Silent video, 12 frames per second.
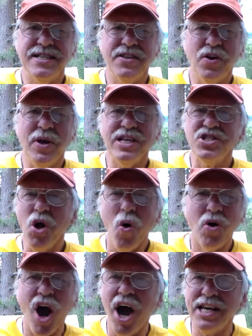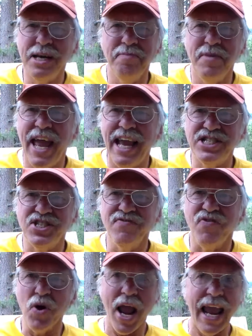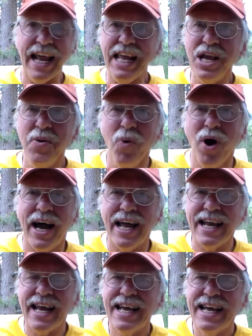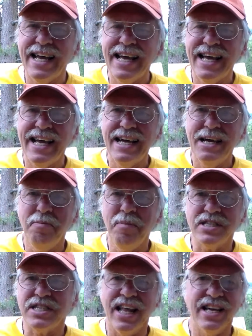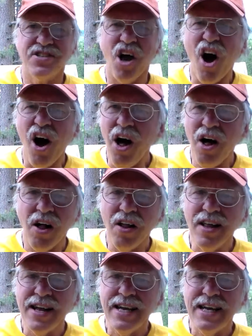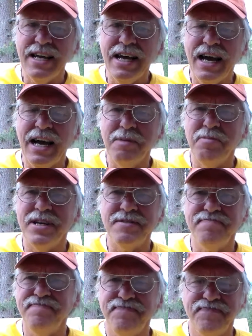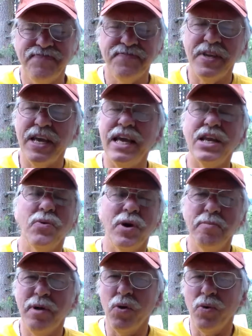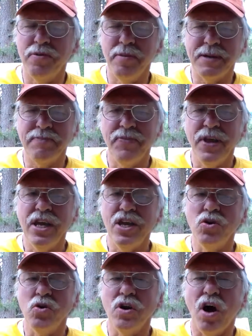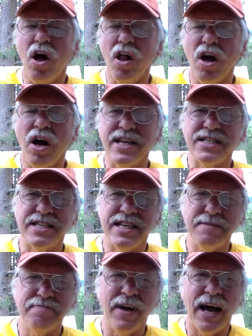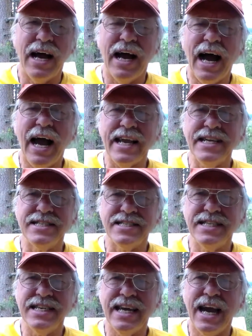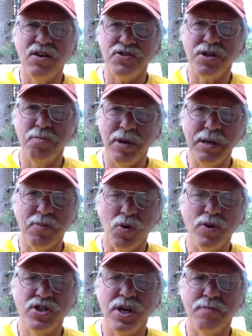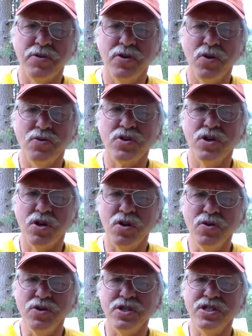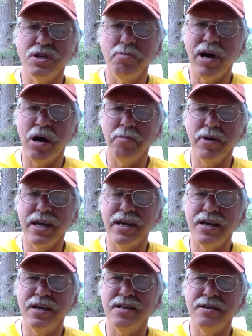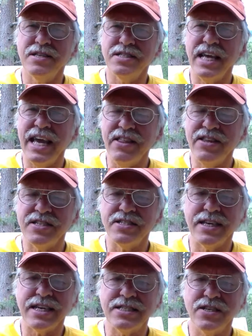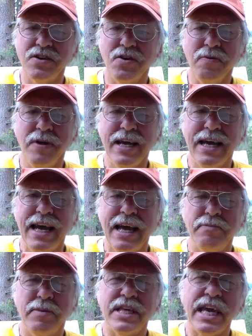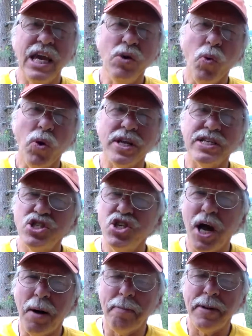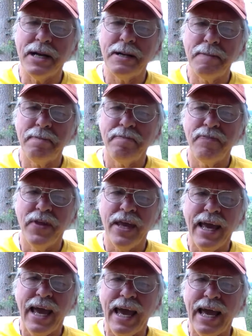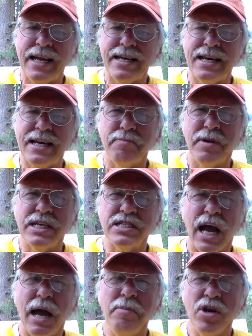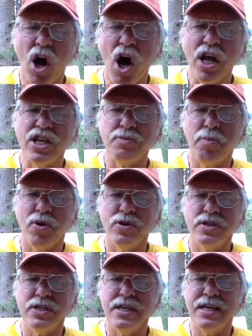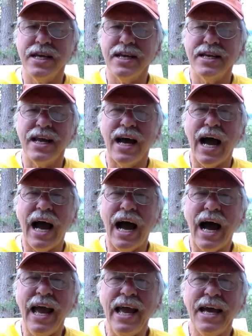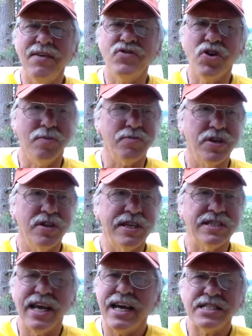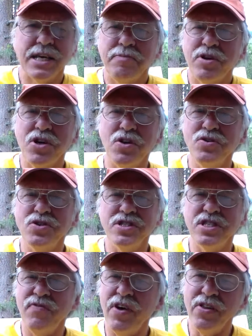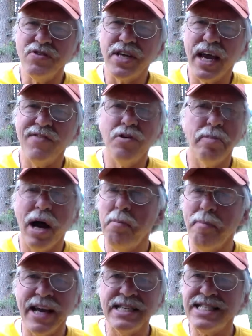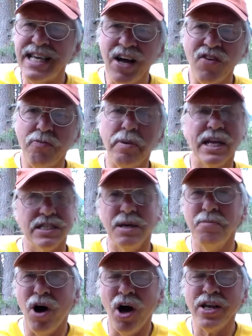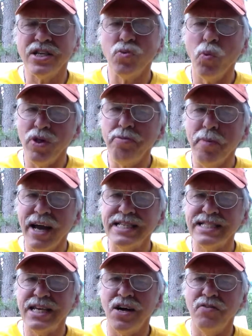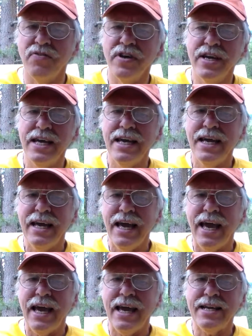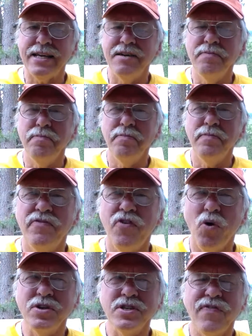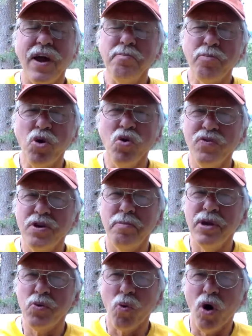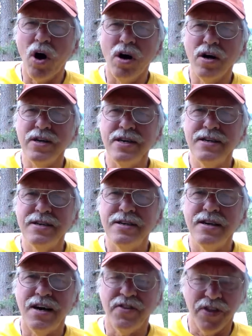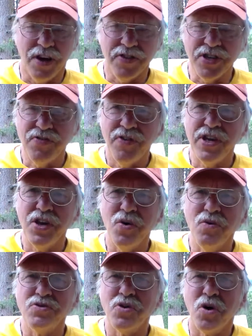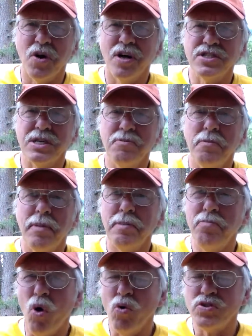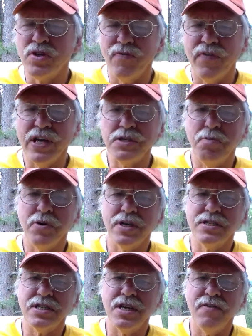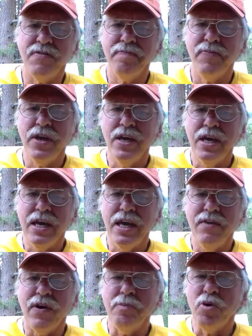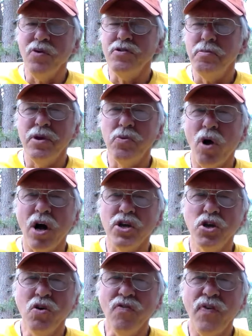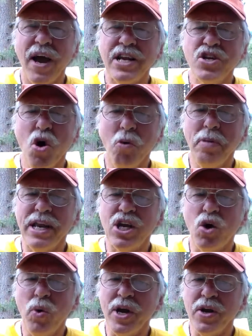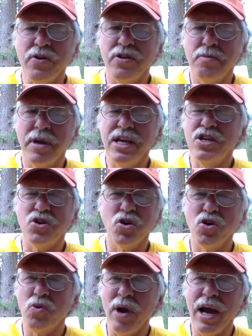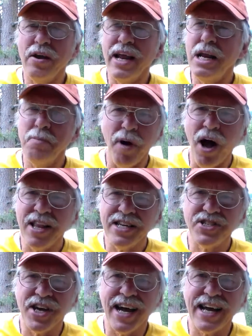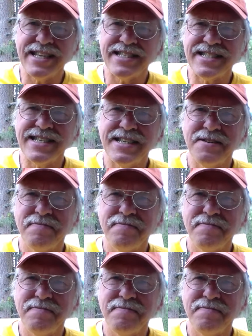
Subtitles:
there is no condemnation for anyone, much less all. But anyway, bear with me. You know, in all honesty, I can see how some people would jump to those conclusions about me, saying these things, you know. But the key word is jump. And because I'm an honest person, and I have jumped to the exact same conclusions of others have about myself, because I'm honest with myself. And folks, if I'm proven to be wrong on these videos or on some of my posts on Facebook and stuff, if I'm proven to be wrong, you'll find nobody quicker than me to turn around and apologize.